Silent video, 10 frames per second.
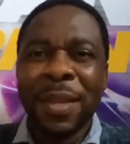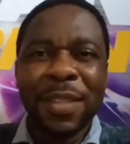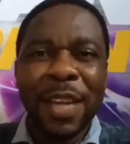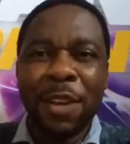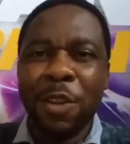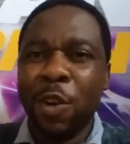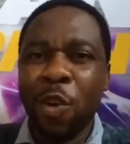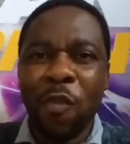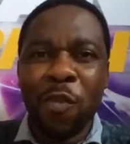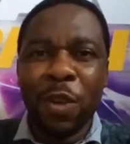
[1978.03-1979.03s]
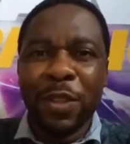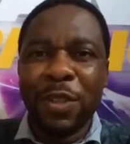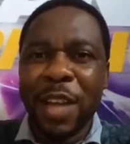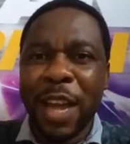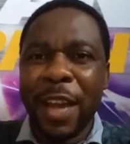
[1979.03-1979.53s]
Tell your loved
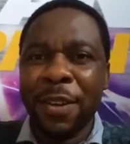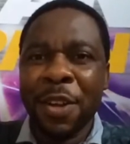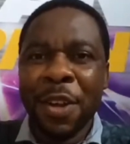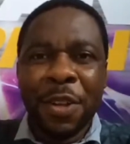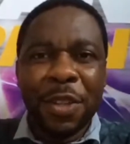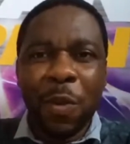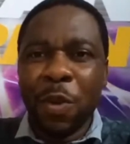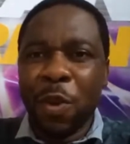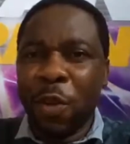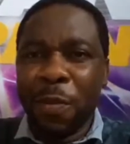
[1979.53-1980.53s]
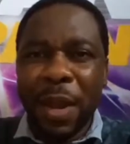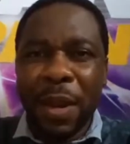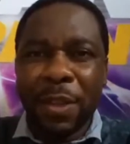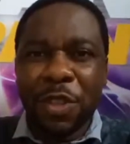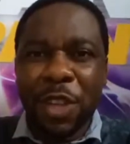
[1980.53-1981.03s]
ones, and they will not
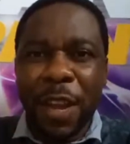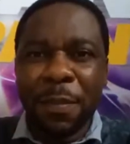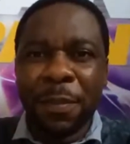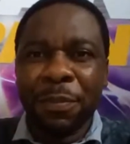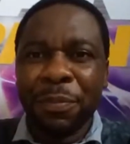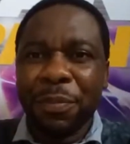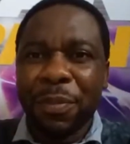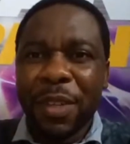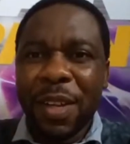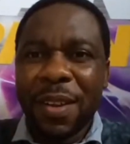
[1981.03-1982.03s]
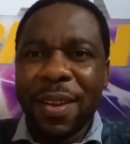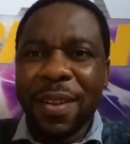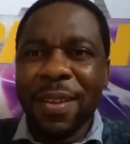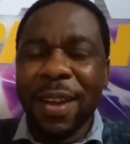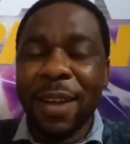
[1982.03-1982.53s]
remain the same.
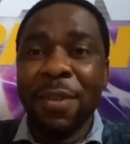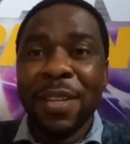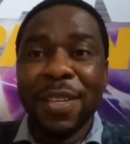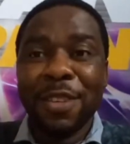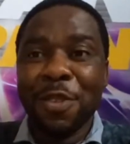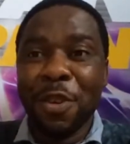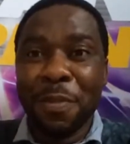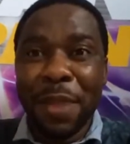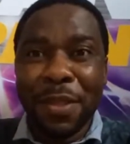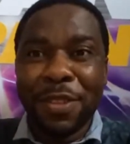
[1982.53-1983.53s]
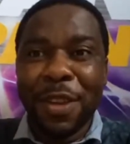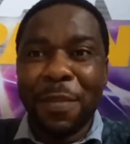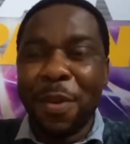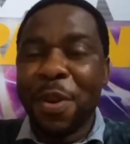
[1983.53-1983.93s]
Yeah, they should not remain the same.